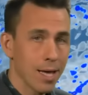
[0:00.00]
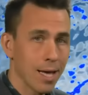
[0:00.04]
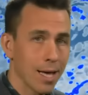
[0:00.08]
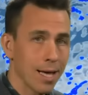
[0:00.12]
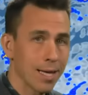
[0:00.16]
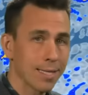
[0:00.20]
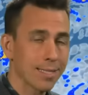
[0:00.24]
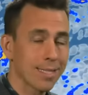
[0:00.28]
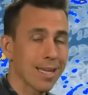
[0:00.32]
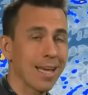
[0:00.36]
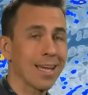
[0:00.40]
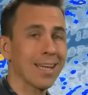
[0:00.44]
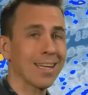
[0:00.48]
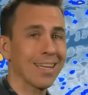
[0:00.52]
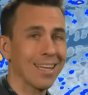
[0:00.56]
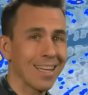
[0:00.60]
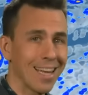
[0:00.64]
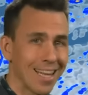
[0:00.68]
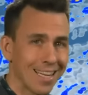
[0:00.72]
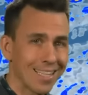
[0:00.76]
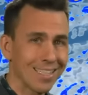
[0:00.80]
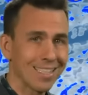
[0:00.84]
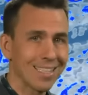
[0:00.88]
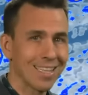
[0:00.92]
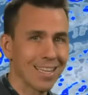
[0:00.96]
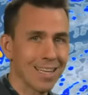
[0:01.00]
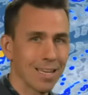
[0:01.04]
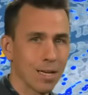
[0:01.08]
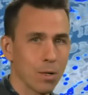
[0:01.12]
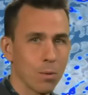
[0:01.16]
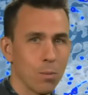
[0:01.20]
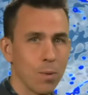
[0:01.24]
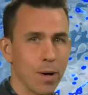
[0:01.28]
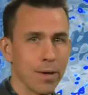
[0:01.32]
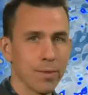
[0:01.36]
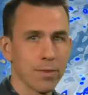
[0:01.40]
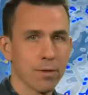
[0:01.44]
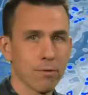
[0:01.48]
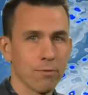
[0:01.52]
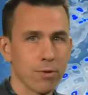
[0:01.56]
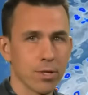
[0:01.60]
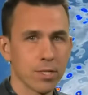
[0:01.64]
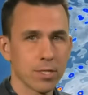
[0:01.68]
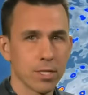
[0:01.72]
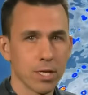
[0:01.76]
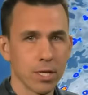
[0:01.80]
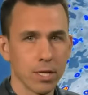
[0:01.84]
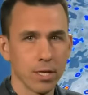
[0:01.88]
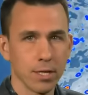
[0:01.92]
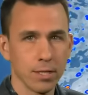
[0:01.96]
as Atlantic weather
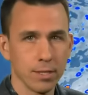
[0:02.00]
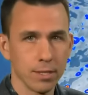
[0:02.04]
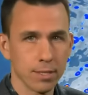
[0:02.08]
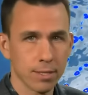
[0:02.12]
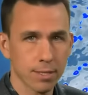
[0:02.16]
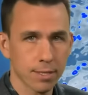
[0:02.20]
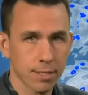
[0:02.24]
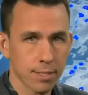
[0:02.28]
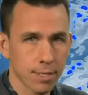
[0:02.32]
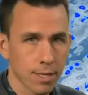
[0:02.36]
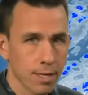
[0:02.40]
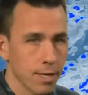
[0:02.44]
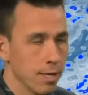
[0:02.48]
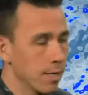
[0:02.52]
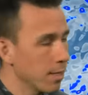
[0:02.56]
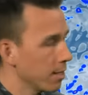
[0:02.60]
returns.